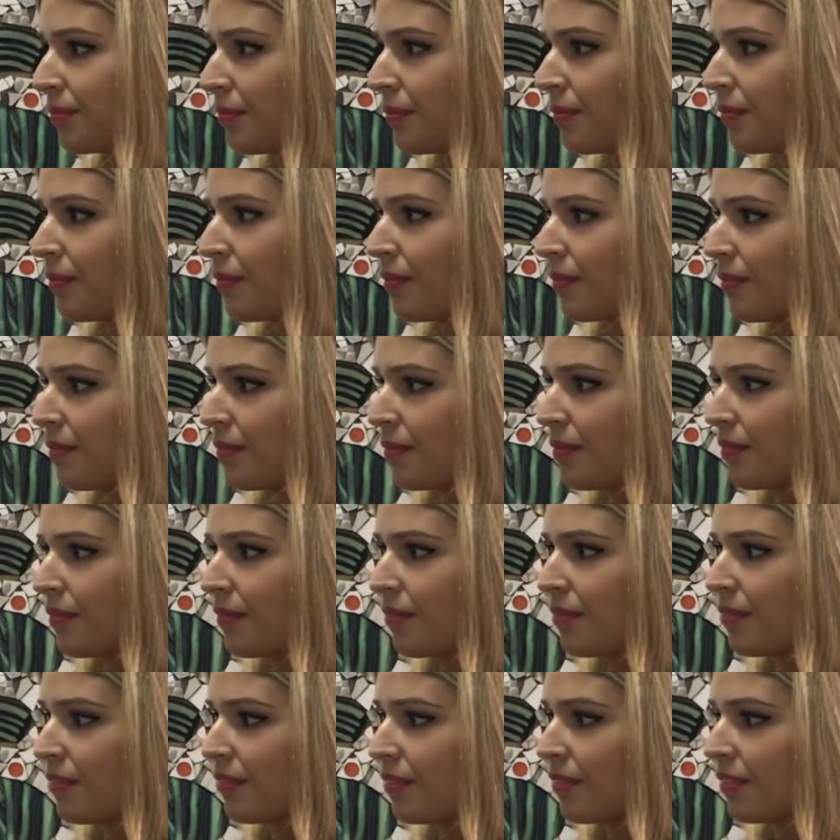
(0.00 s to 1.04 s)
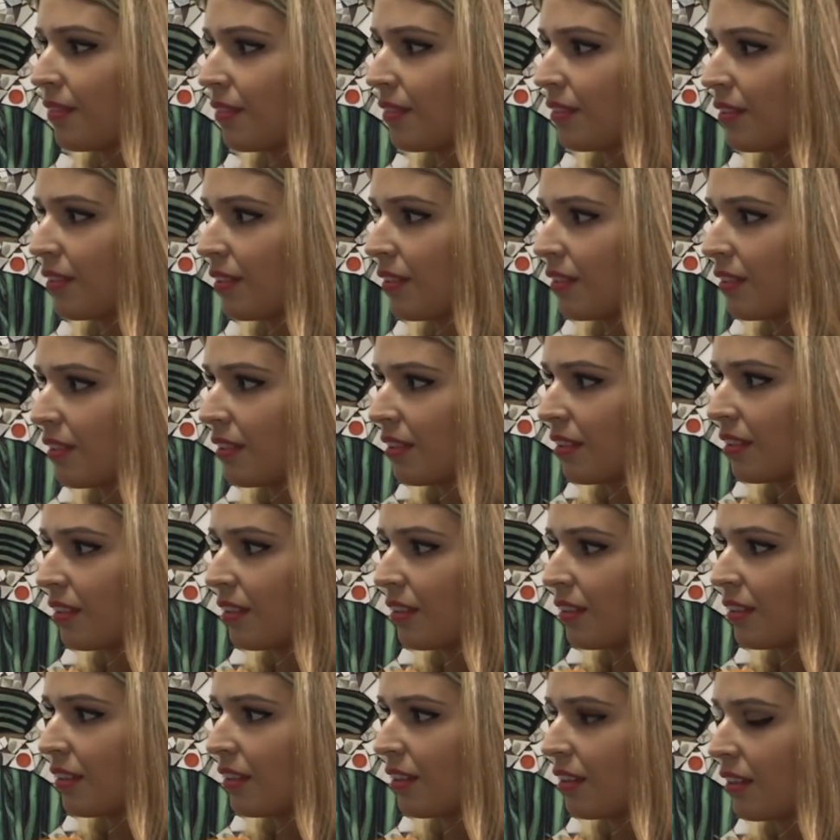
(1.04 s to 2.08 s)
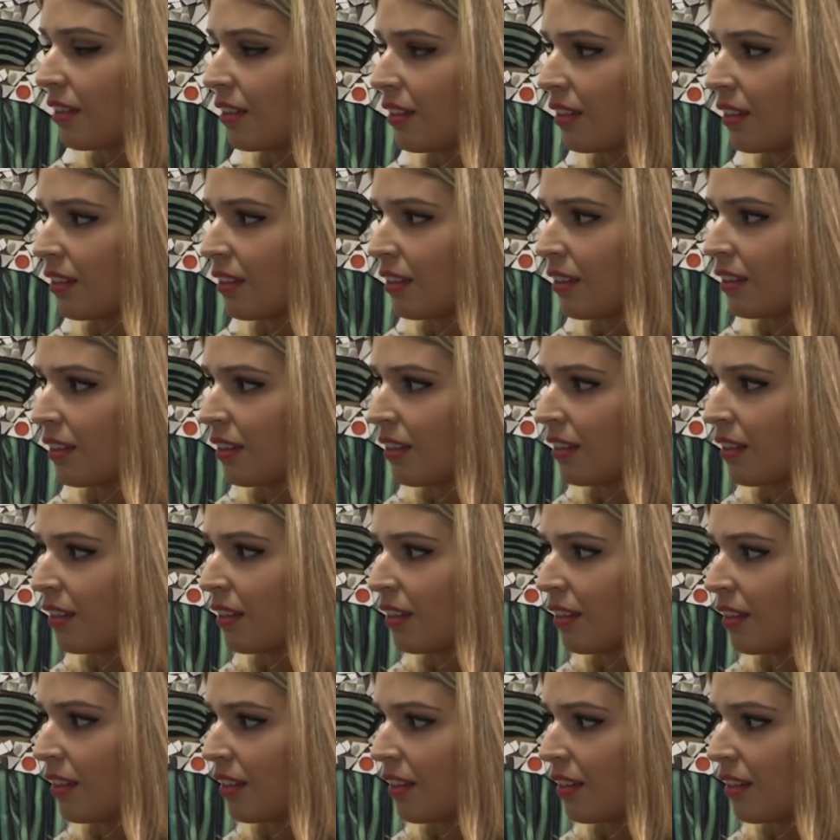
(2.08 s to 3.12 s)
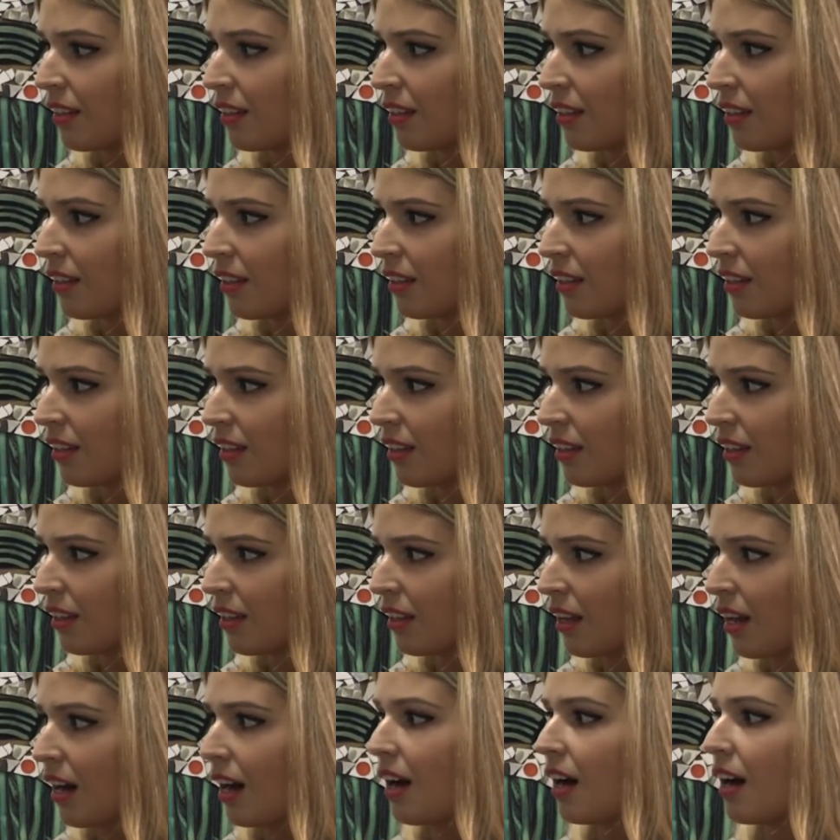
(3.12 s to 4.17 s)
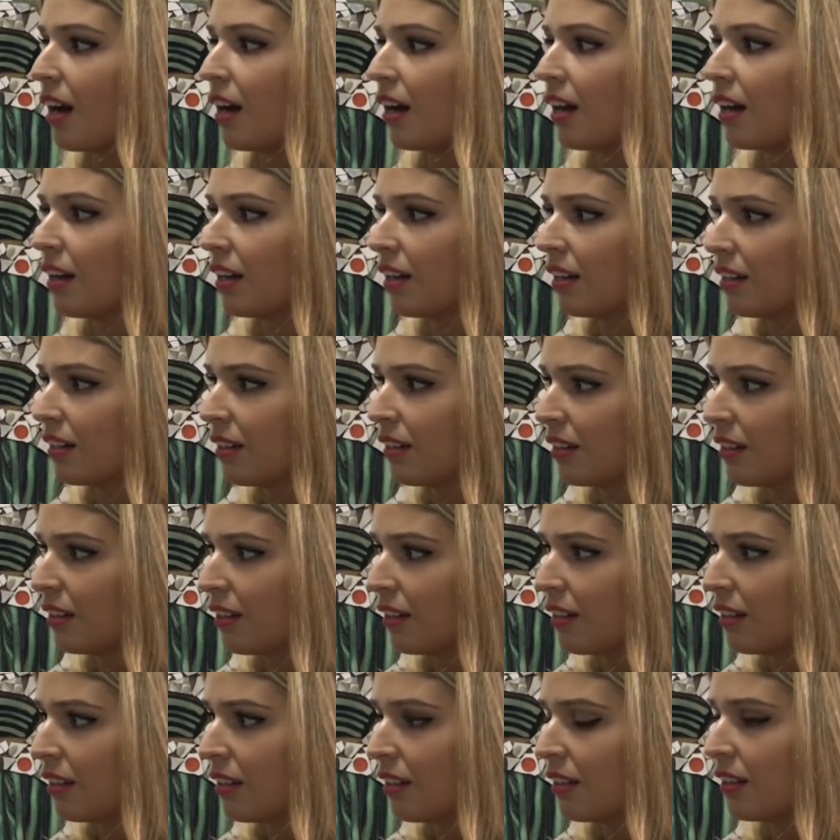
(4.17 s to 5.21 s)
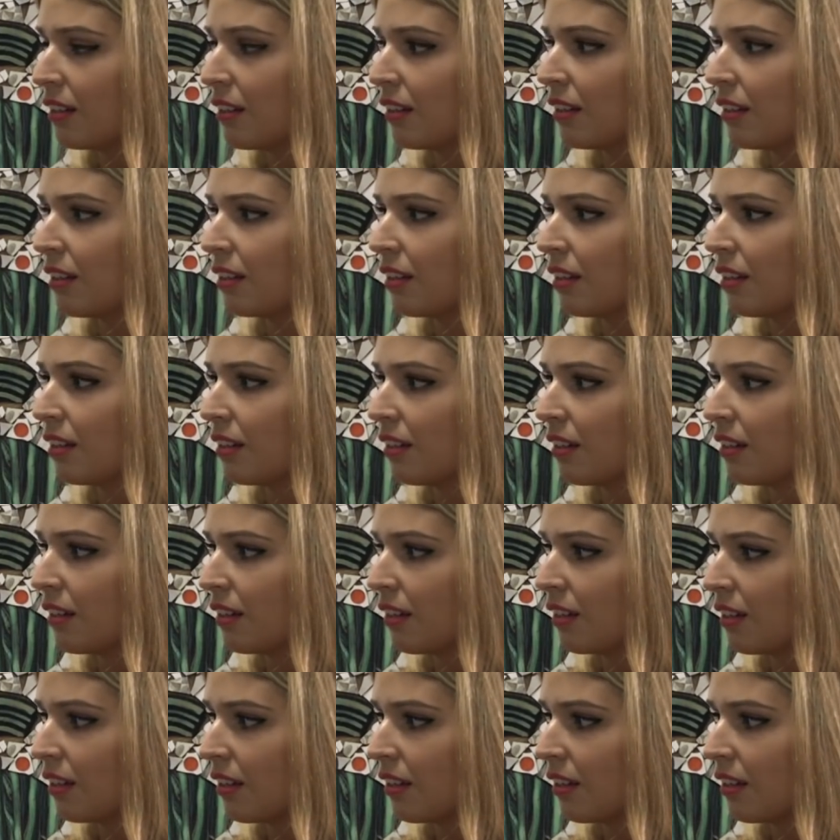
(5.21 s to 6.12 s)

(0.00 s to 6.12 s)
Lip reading: The person shown says nothing.